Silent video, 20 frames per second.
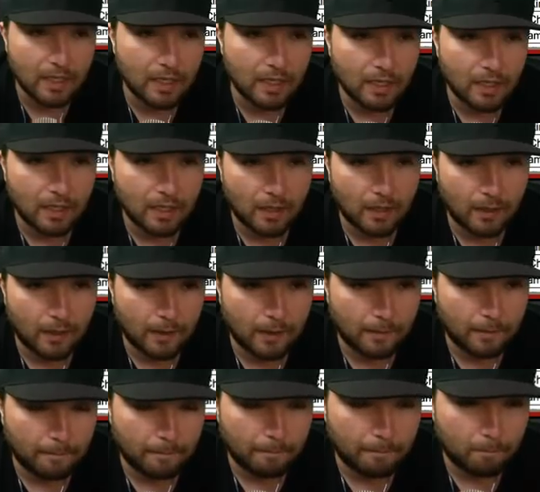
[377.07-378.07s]

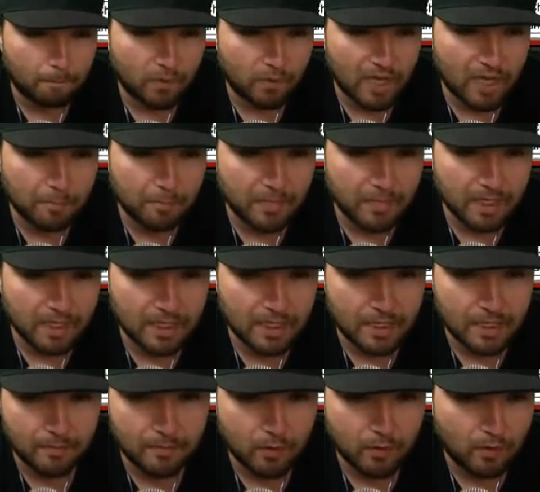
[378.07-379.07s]
We got Min
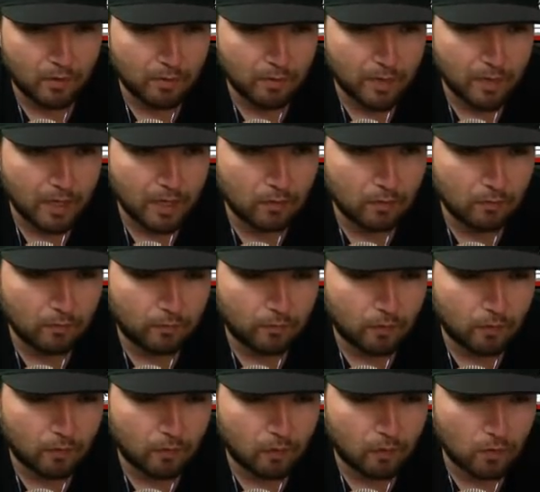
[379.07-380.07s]
Kim on the mound
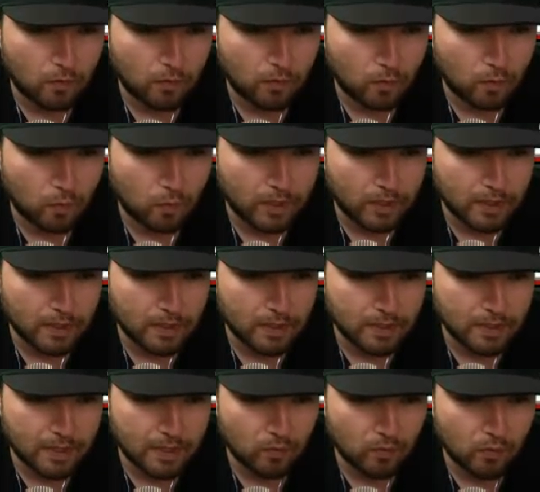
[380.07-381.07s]
for the
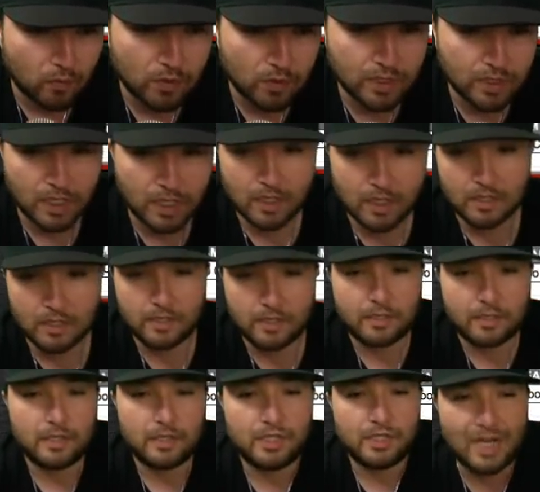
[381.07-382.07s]
Wiz and Woo-Chan
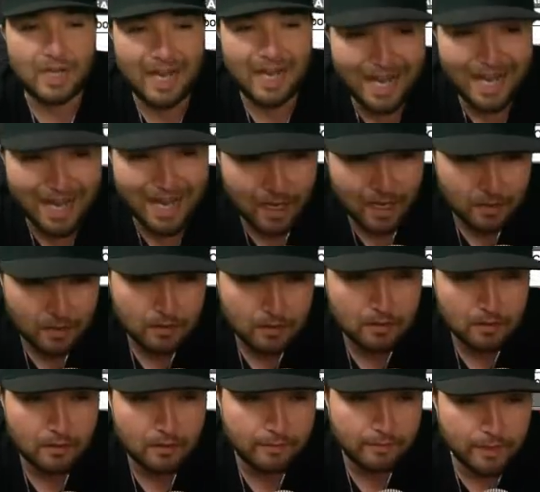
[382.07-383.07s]
Cha
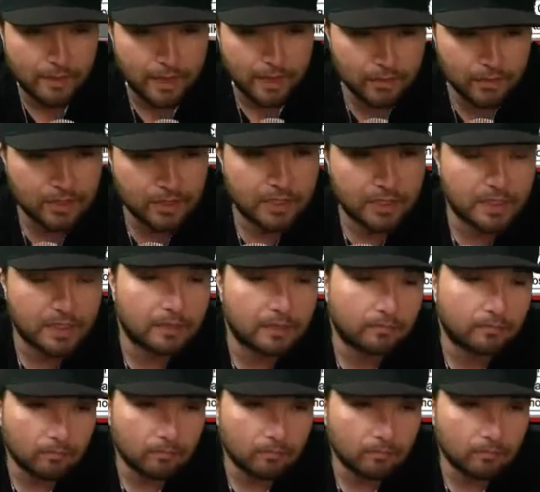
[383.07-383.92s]
for LG.